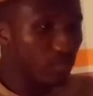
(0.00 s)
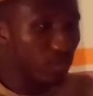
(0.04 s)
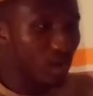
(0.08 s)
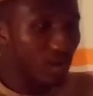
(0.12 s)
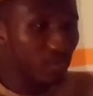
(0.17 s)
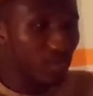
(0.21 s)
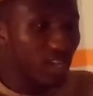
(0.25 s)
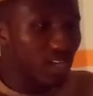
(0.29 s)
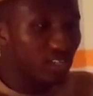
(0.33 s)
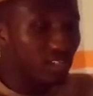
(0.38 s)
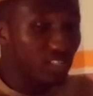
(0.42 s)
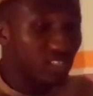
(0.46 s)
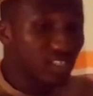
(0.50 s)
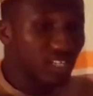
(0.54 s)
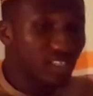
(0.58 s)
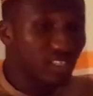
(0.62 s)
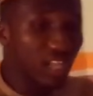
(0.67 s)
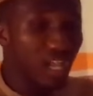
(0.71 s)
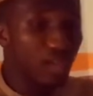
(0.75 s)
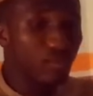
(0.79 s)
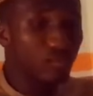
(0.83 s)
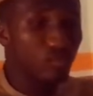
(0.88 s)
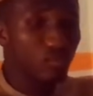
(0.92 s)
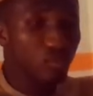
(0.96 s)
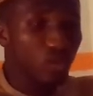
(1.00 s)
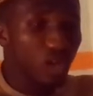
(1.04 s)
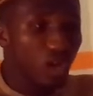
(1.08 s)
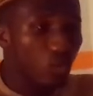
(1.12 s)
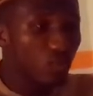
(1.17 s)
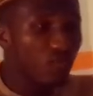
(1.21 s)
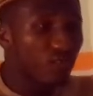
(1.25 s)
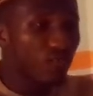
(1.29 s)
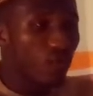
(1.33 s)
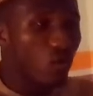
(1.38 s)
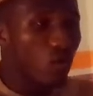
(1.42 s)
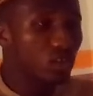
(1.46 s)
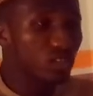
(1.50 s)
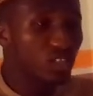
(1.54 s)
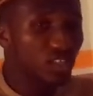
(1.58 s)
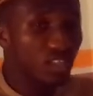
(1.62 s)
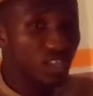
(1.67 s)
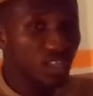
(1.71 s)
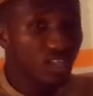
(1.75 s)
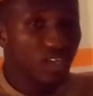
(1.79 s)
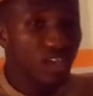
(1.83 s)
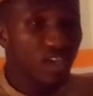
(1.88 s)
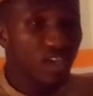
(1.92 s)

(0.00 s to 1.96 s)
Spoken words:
Probably at a later time, I'll forward the